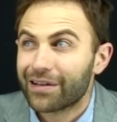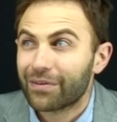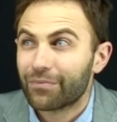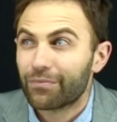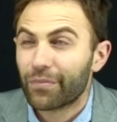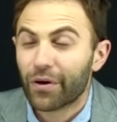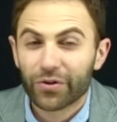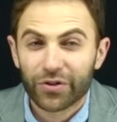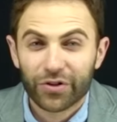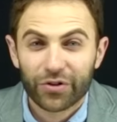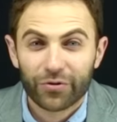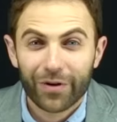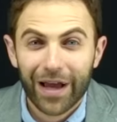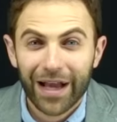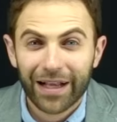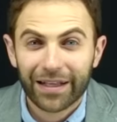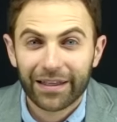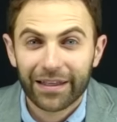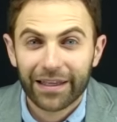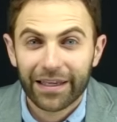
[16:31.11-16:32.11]
most
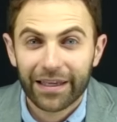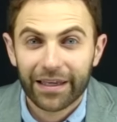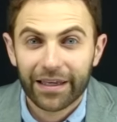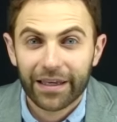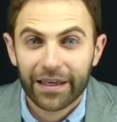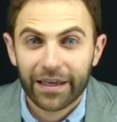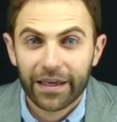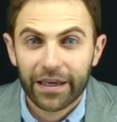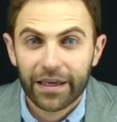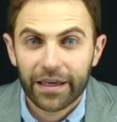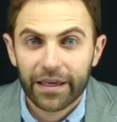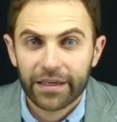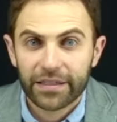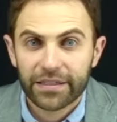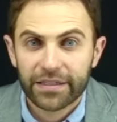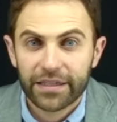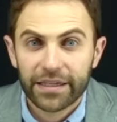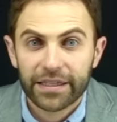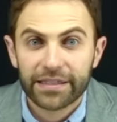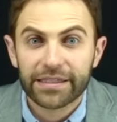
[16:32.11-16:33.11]
directly
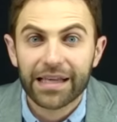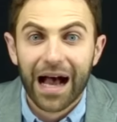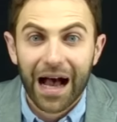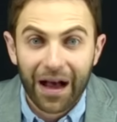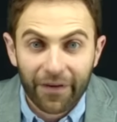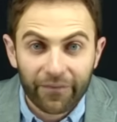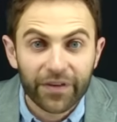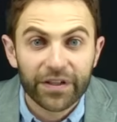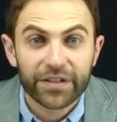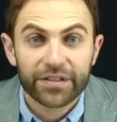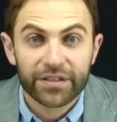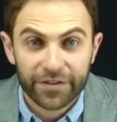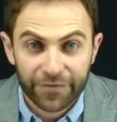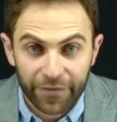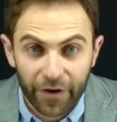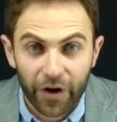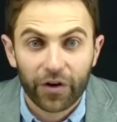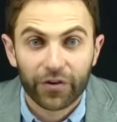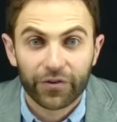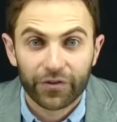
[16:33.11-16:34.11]
is that it's obviously
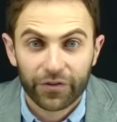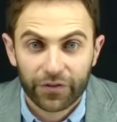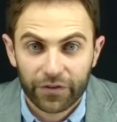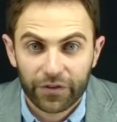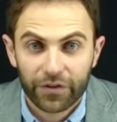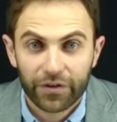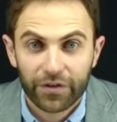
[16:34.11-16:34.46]
false.